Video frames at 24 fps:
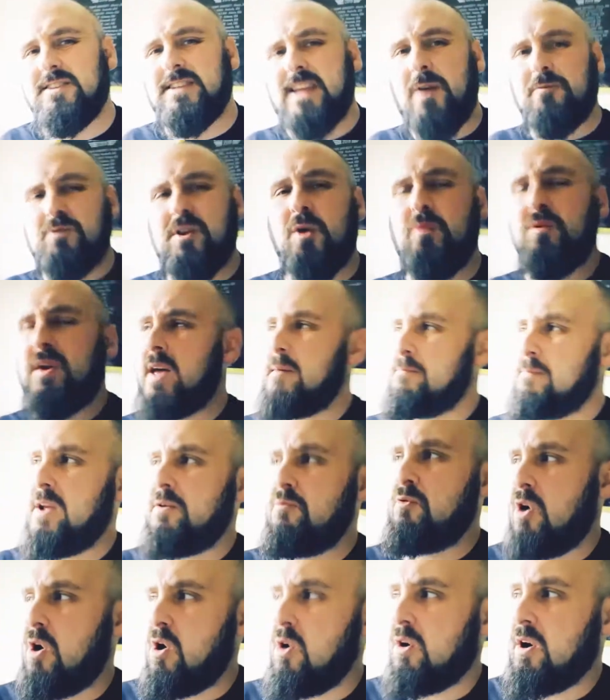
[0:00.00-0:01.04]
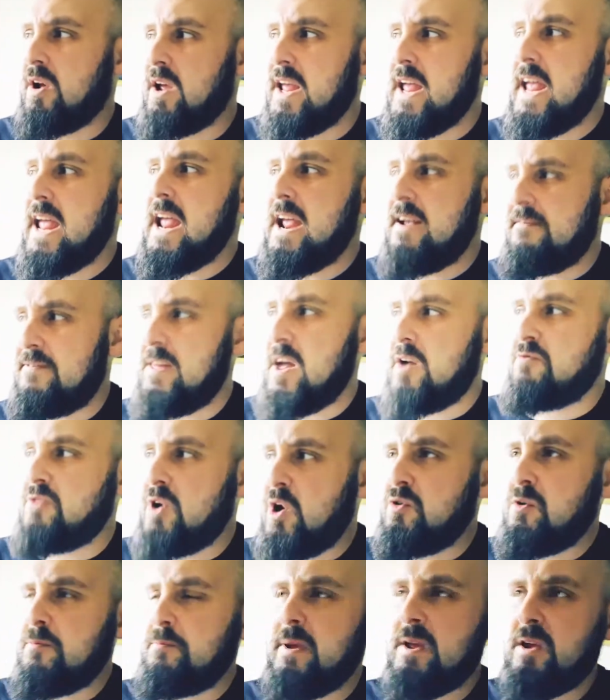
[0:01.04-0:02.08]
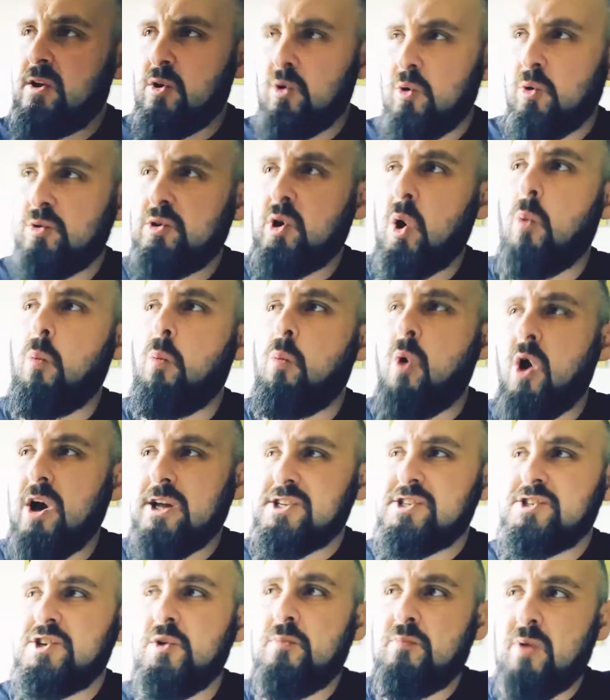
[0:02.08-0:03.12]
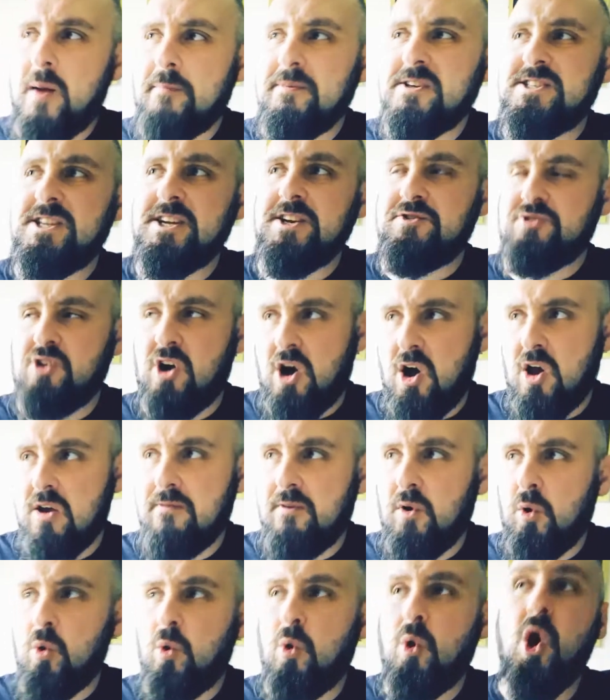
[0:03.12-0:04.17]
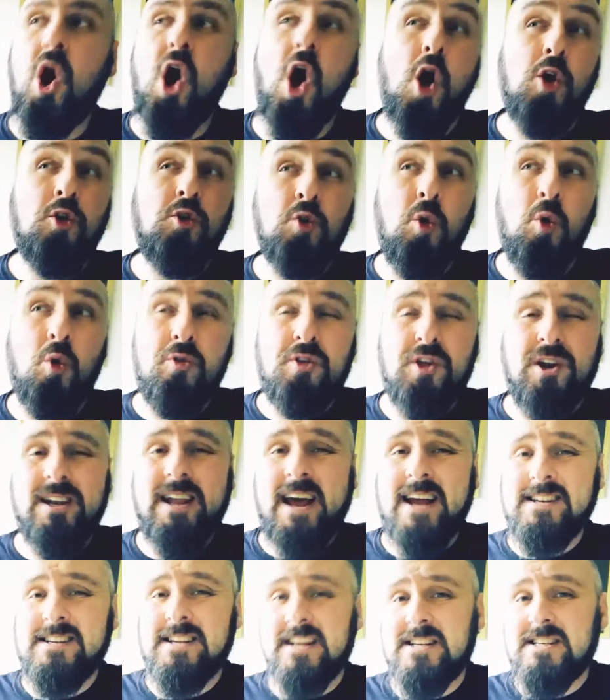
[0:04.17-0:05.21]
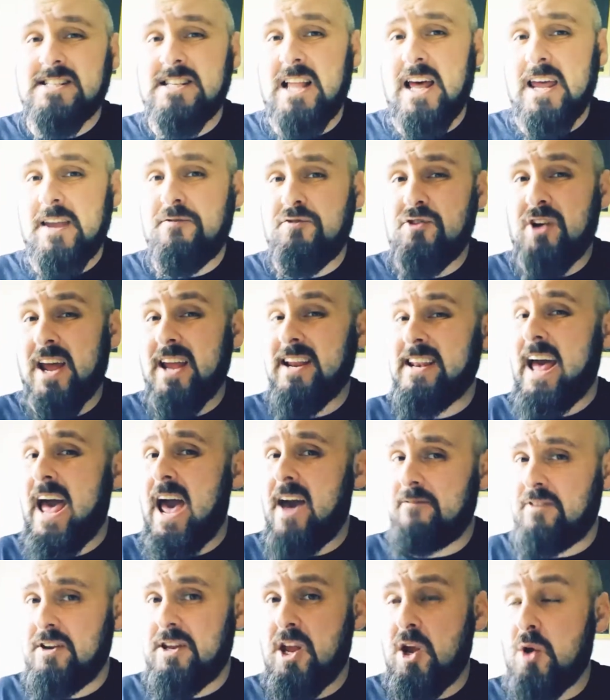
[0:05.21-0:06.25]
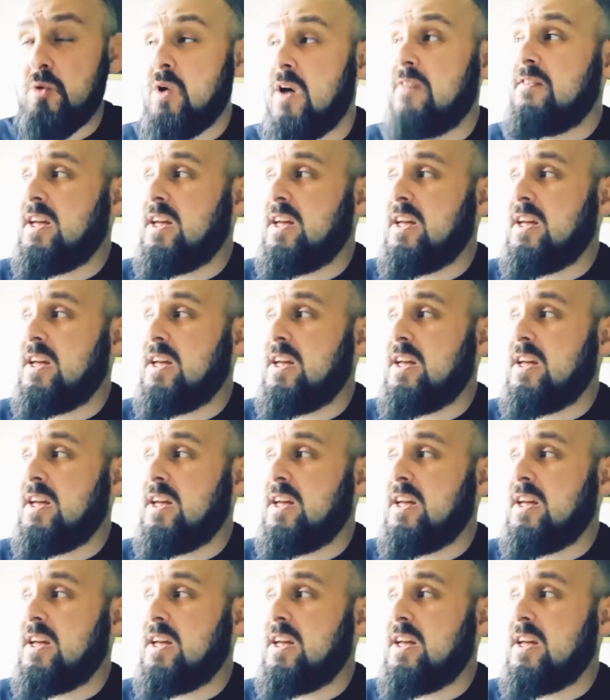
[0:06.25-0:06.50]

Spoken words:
Now, don't get me wrong. If that road had been called White Supremacy Drive or North Atlantic Slave Trade Avenue,